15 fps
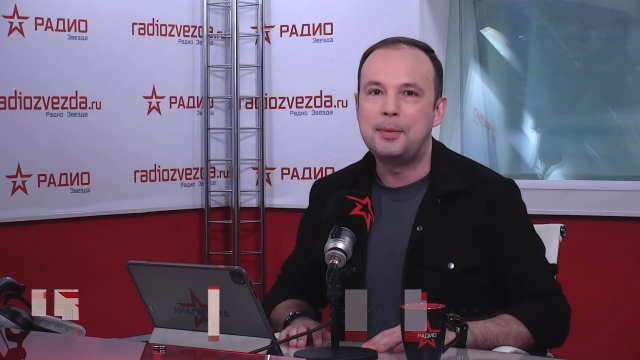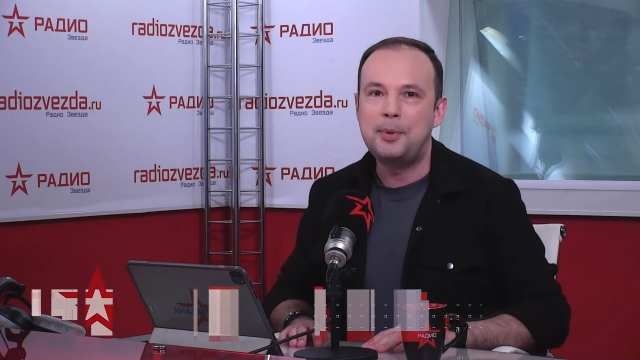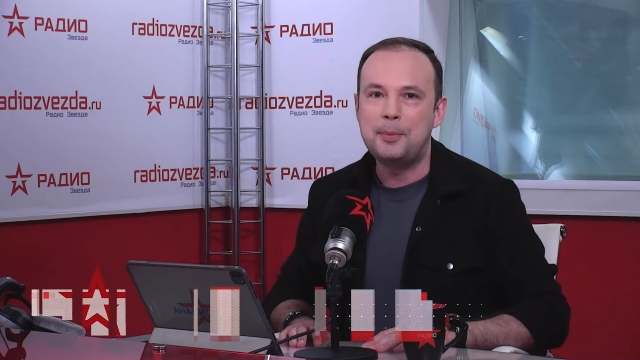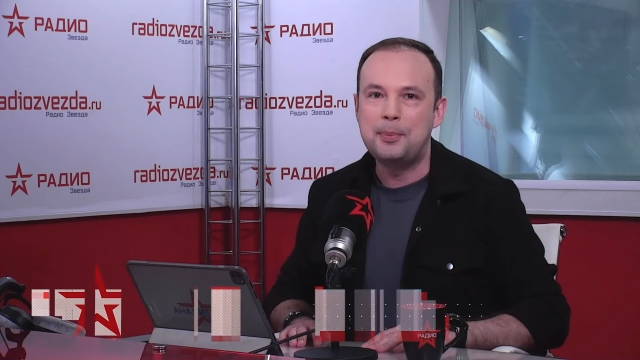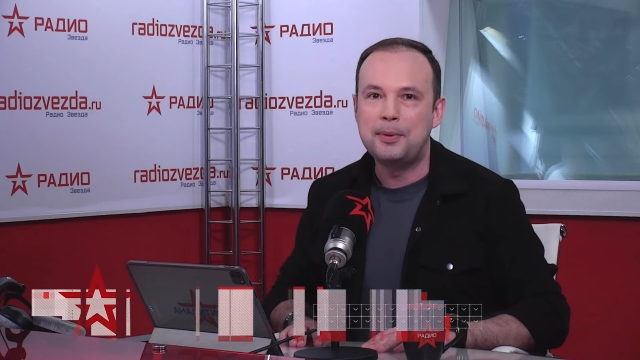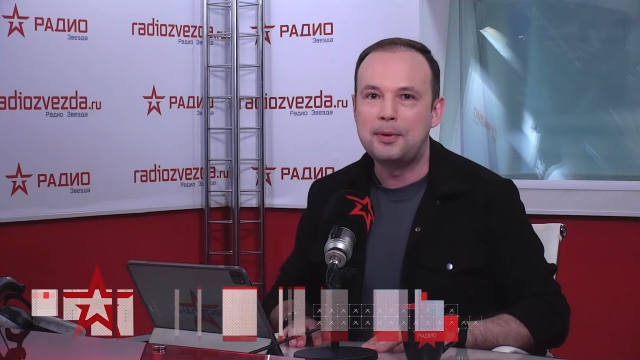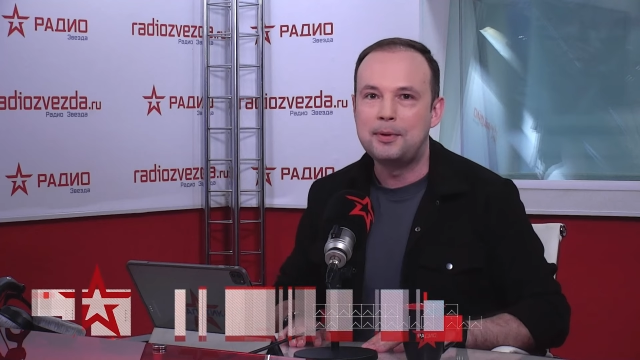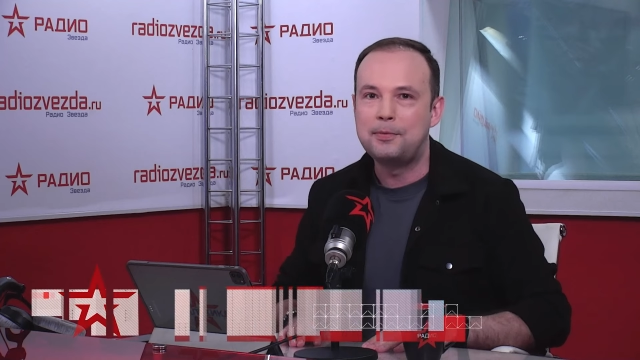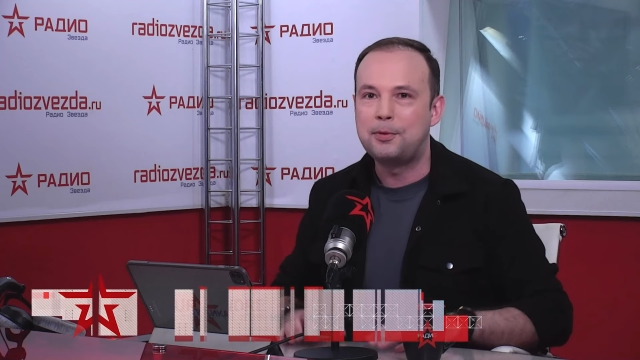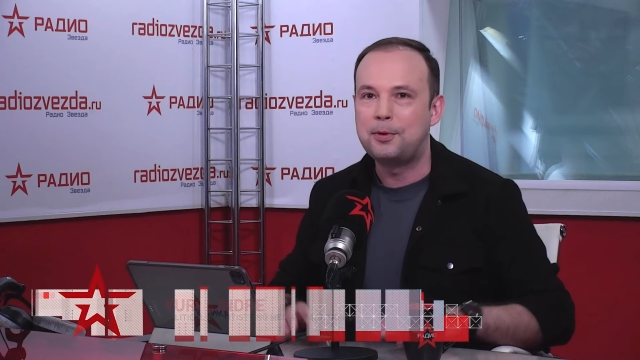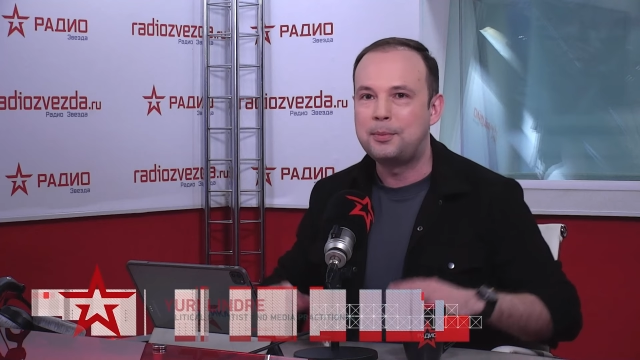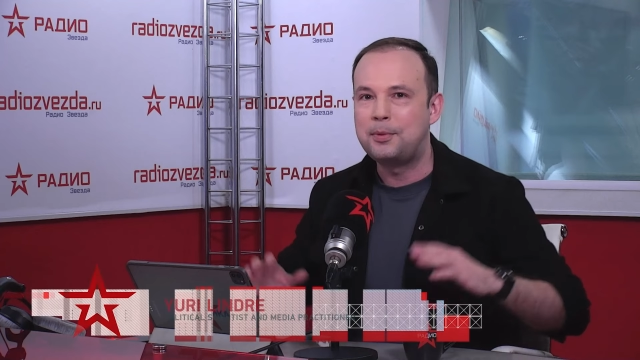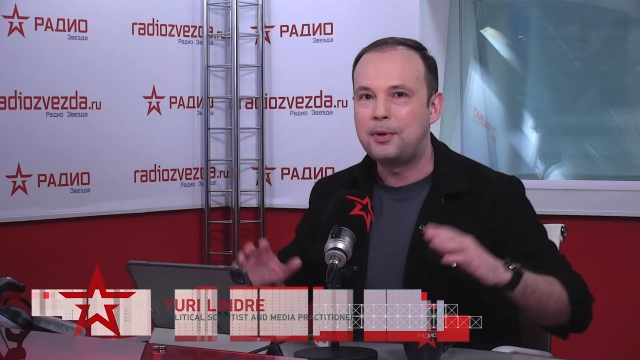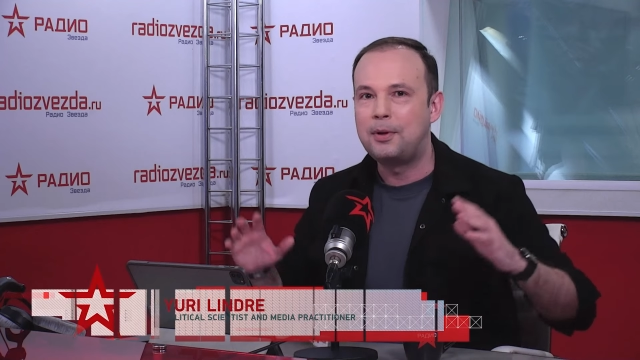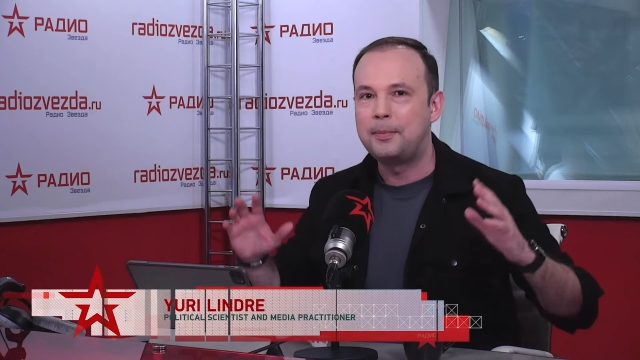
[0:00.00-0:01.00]
people
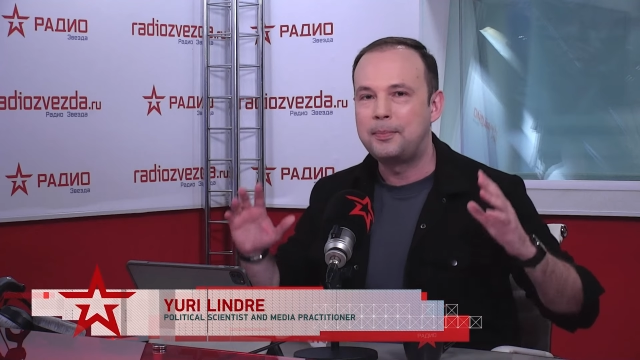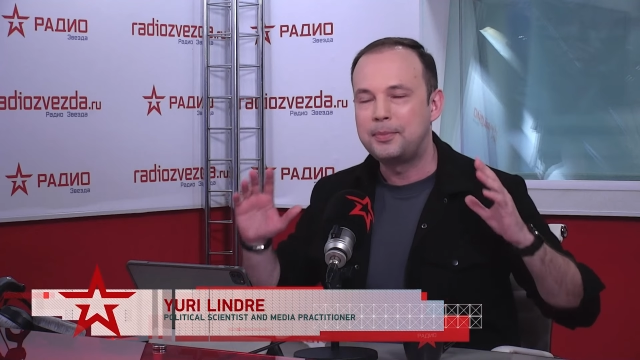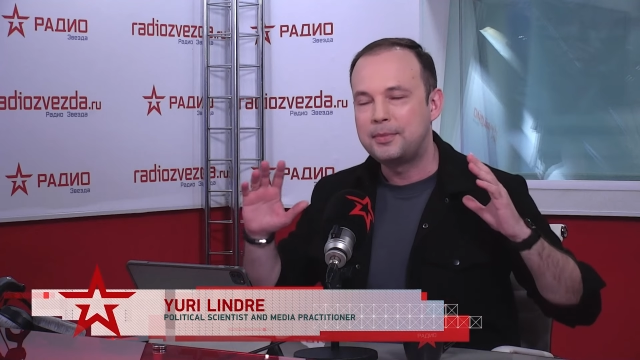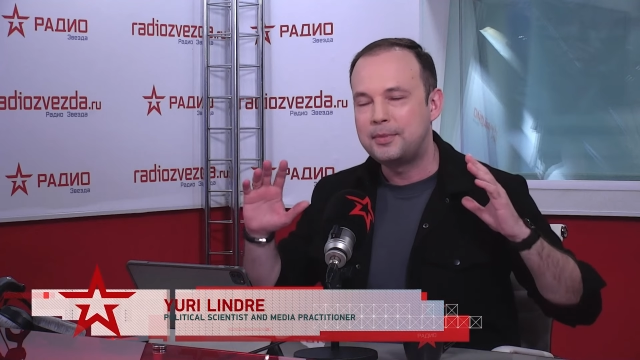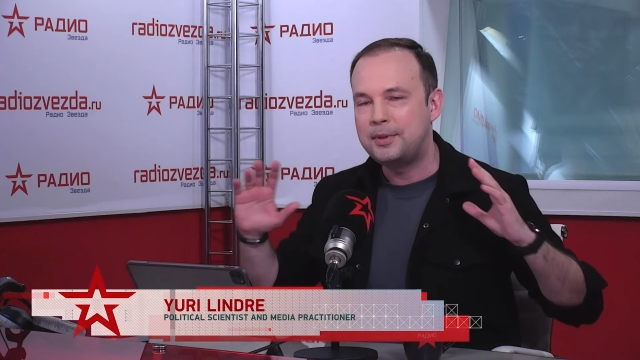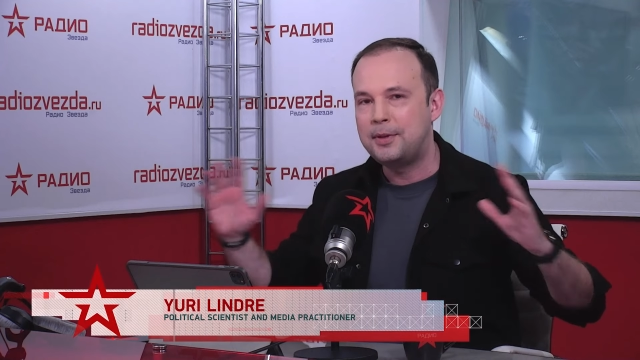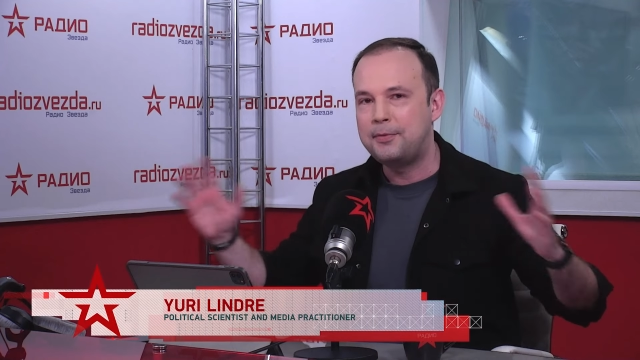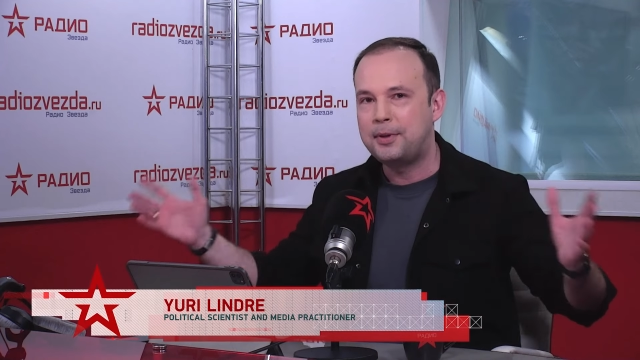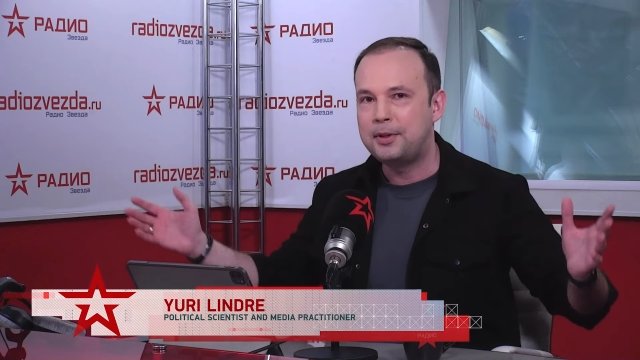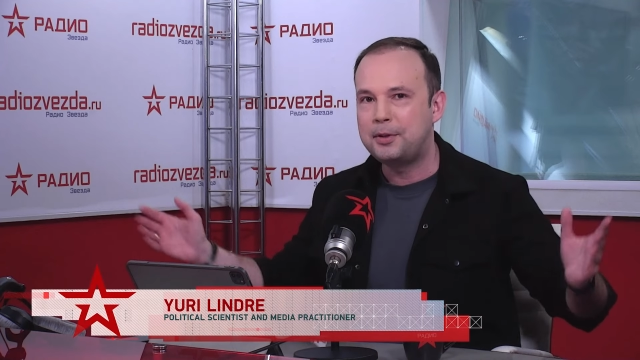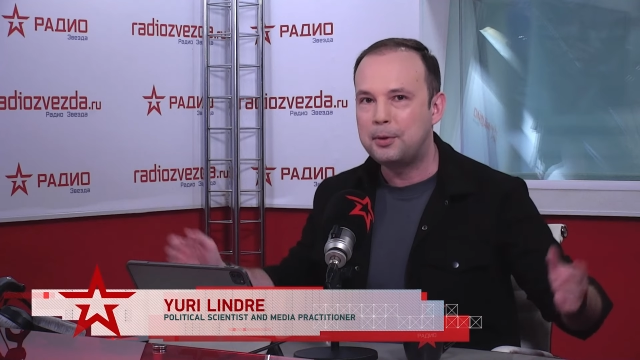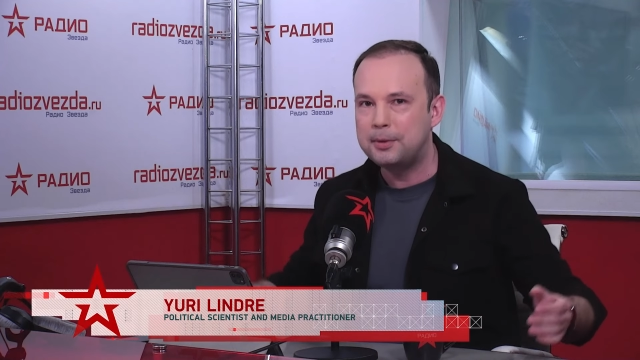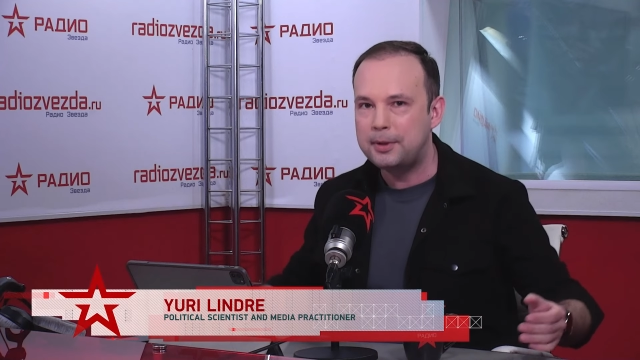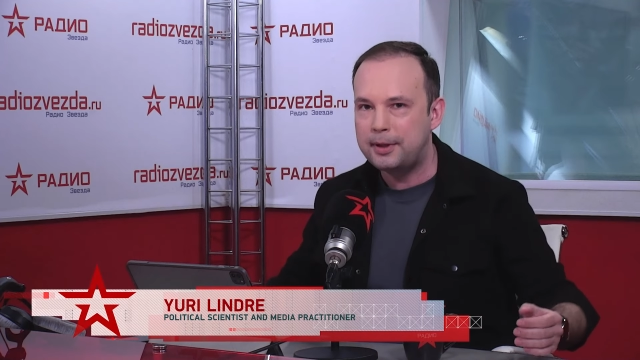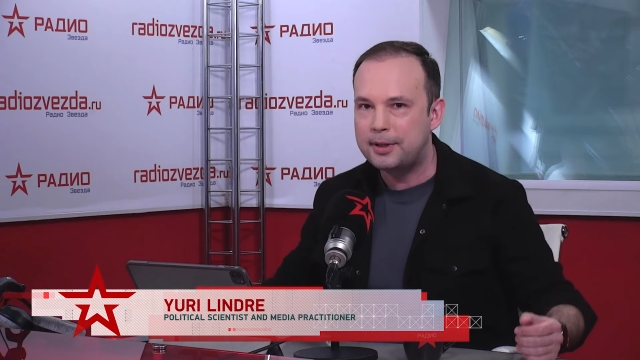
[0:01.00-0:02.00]
from
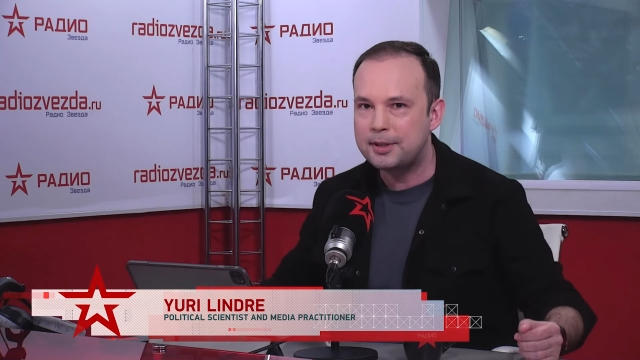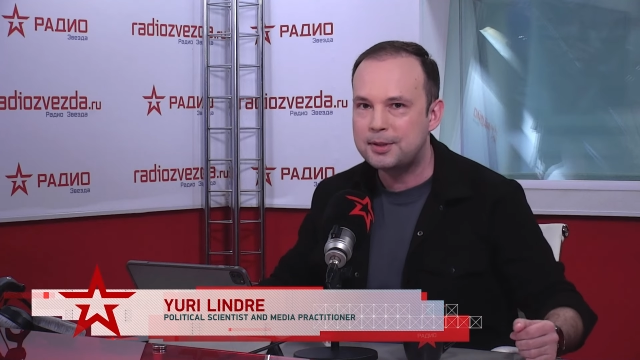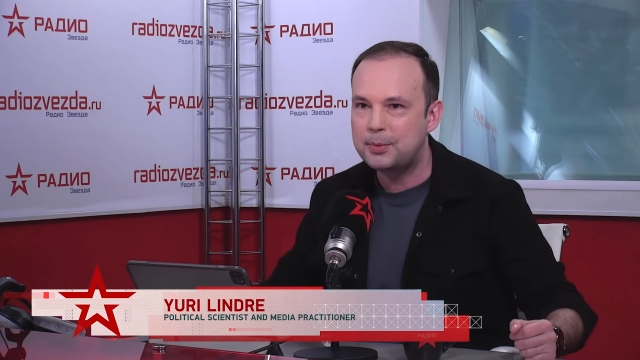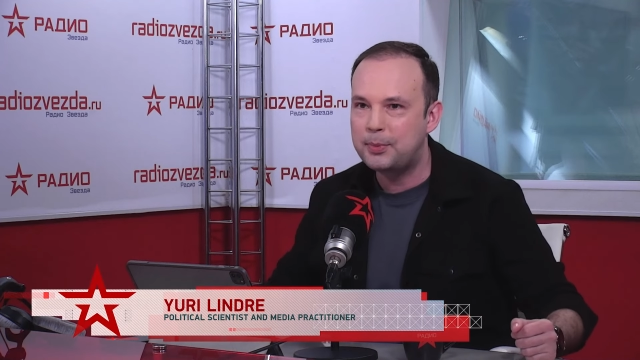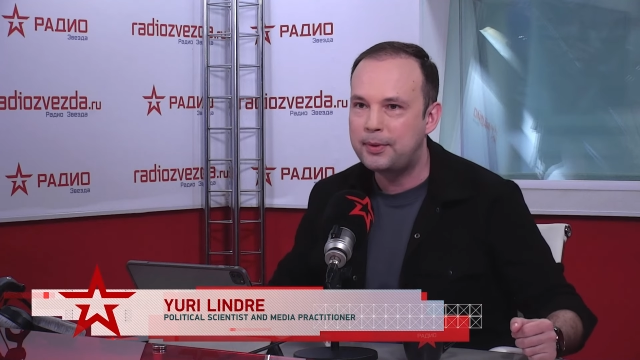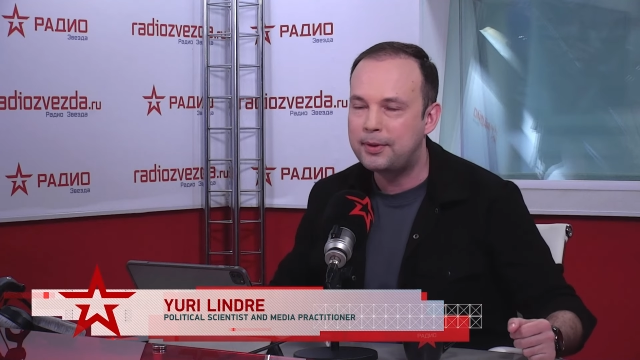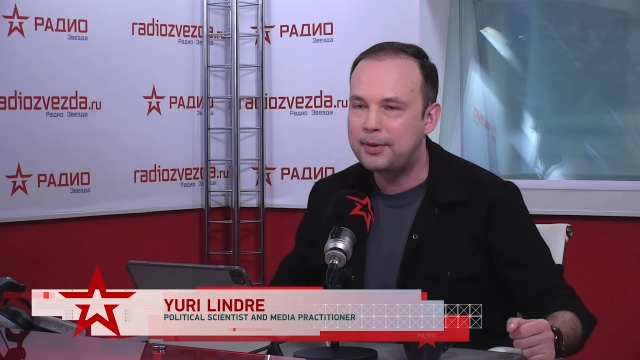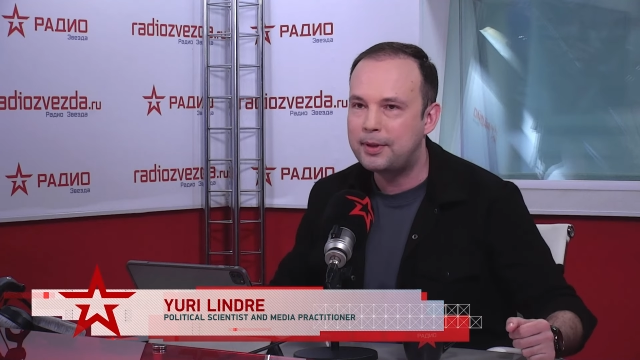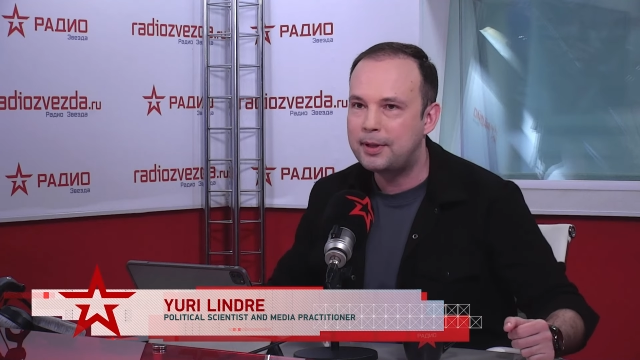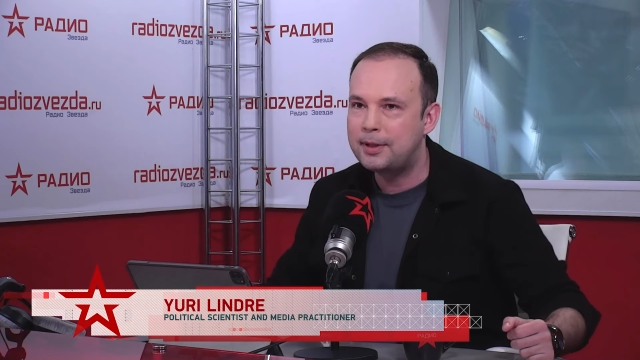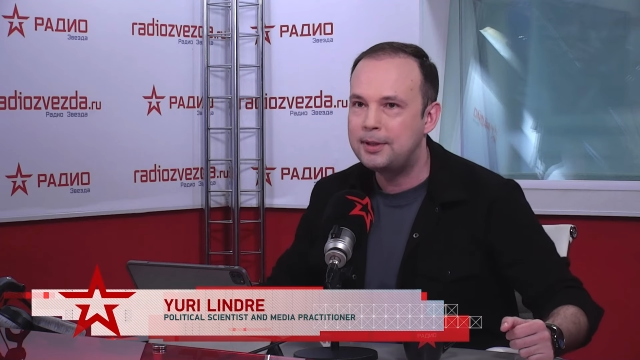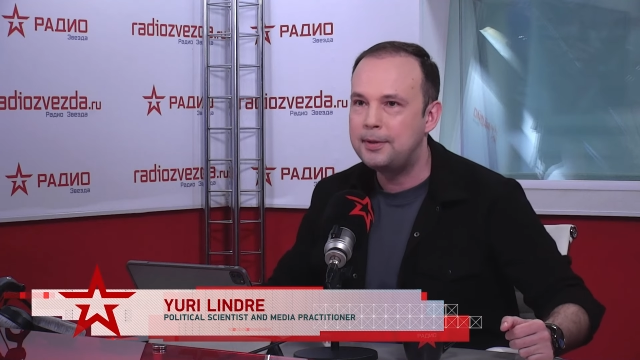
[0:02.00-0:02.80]
different continents with